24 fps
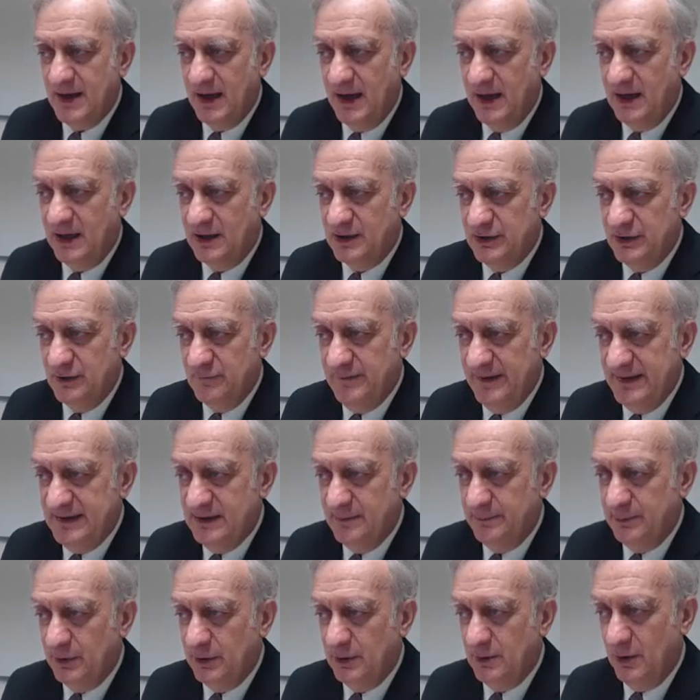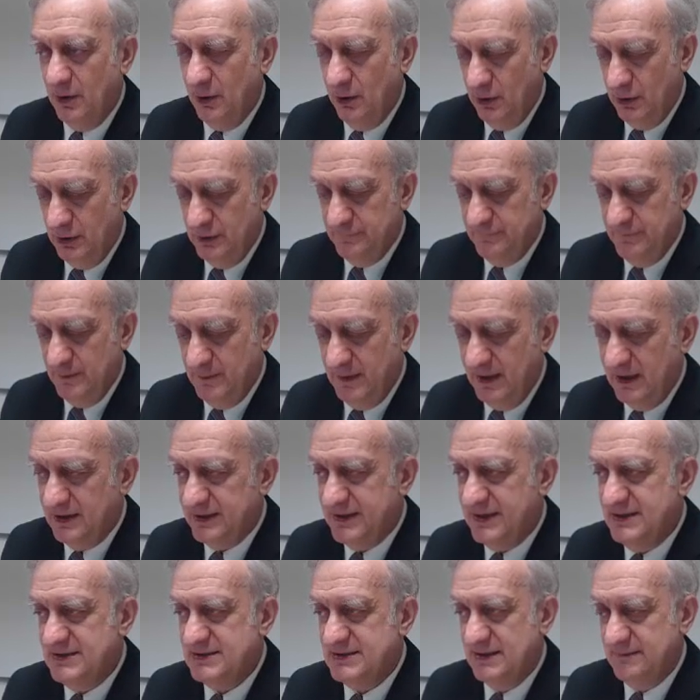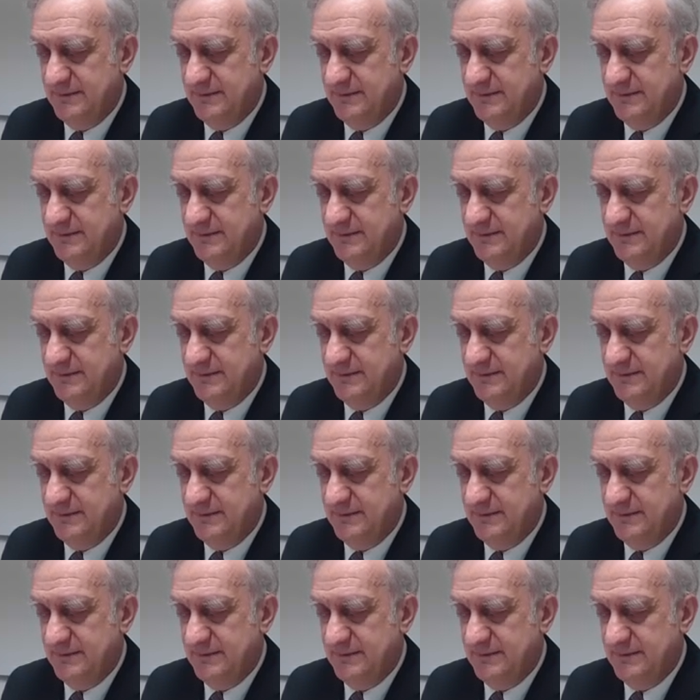are available on the market,